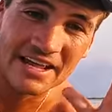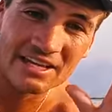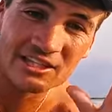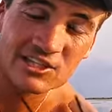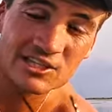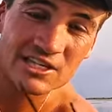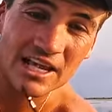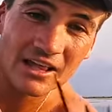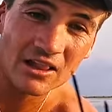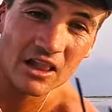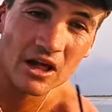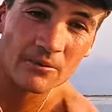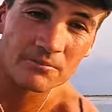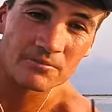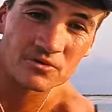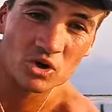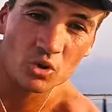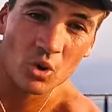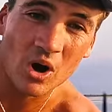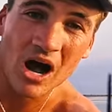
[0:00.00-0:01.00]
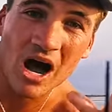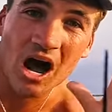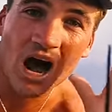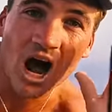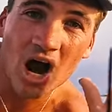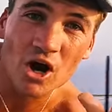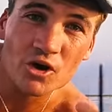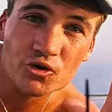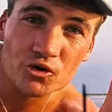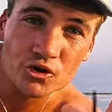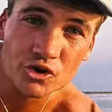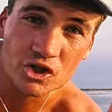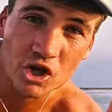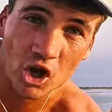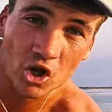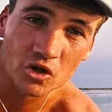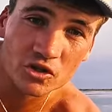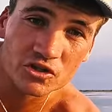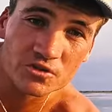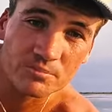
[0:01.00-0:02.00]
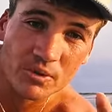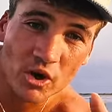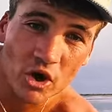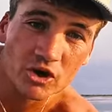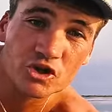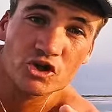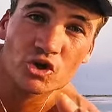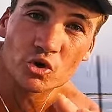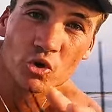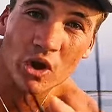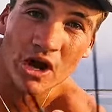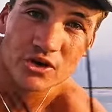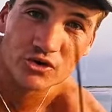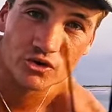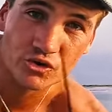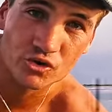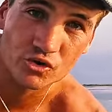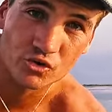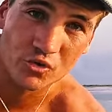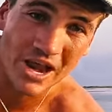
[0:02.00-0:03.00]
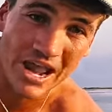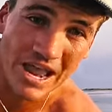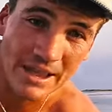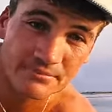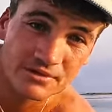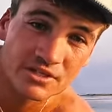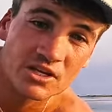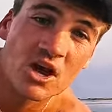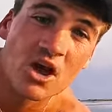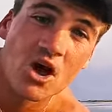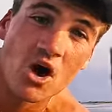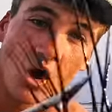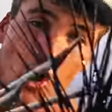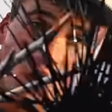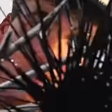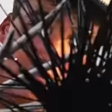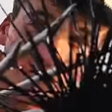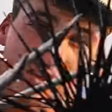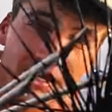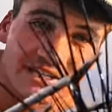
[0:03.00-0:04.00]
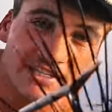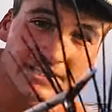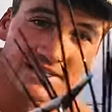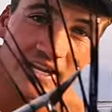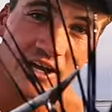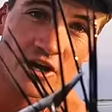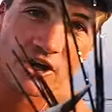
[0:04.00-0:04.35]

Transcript: can sell up to $100 per 200 grams of this sea